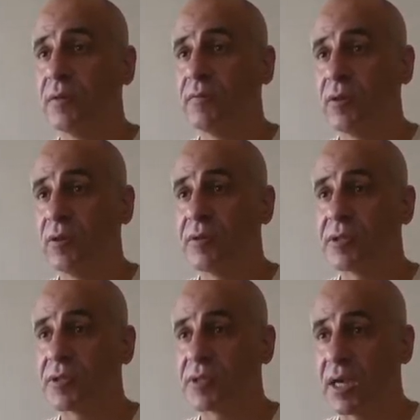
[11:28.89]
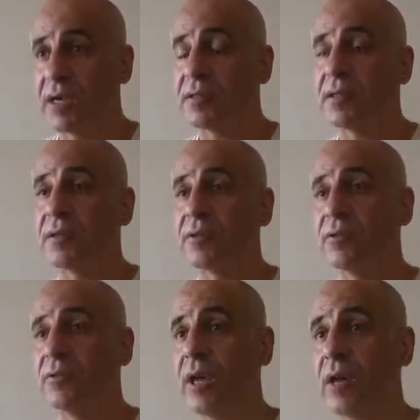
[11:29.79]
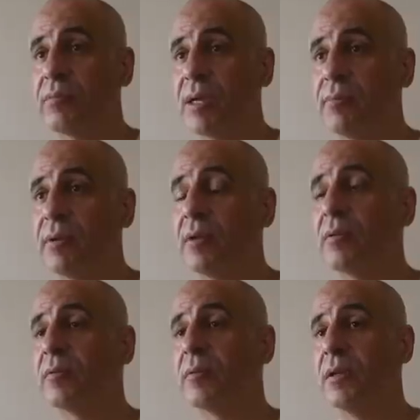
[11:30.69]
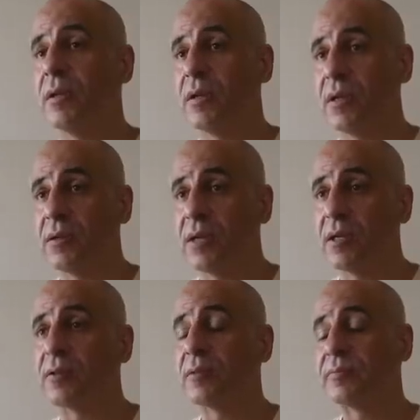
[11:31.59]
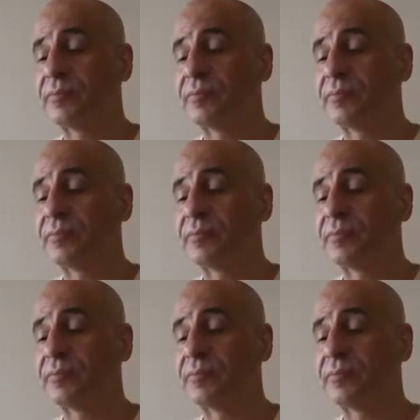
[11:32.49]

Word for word: for the society, to help people in need.